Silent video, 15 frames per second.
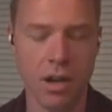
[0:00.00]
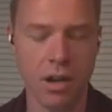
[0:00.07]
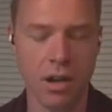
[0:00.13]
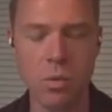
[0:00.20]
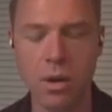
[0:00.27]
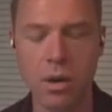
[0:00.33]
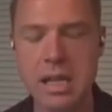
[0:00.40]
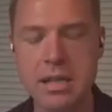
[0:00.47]
Are you
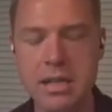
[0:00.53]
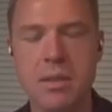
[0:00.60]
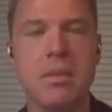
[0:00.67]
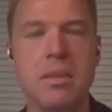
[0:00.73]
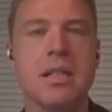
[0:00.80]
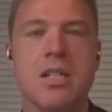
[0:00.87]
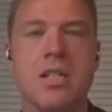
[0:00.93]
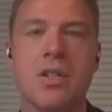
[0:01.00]
working on
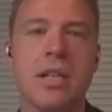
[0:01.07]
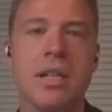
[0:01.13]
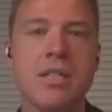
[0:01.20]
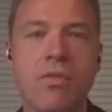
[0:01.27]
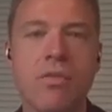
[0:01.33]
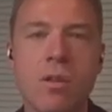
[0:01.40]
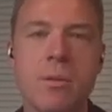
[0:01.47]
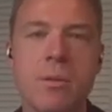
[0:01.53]
something that's
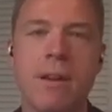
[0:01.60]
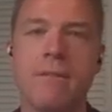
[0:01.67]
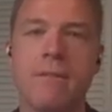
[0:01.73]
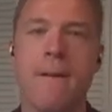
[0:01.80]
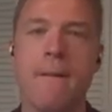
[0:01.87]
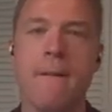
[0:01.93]
transformative?